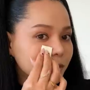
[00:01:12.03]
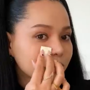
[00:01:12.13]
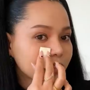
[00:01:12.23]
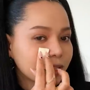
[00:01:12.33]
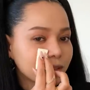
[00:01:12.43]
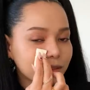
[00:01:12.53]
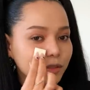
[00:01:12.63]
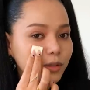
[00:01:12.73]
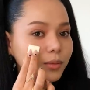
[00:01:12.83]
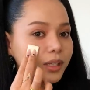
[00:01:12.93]
Just like,
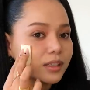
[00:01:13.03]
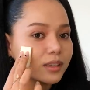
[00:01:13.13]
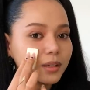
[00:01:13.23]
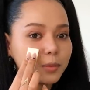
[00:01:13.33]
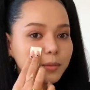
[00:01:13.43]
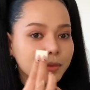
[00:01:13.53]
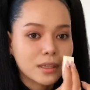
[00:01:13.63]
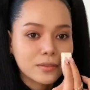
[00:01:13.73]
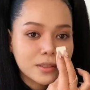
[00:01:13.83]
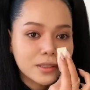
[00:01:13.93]
do it
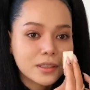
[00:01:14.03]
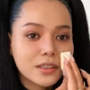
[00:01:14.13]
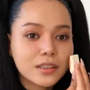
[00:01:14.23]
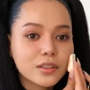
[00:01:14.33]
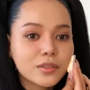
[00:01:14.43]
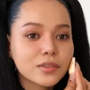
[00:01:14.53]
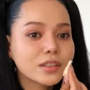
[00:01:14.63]
whatever you feel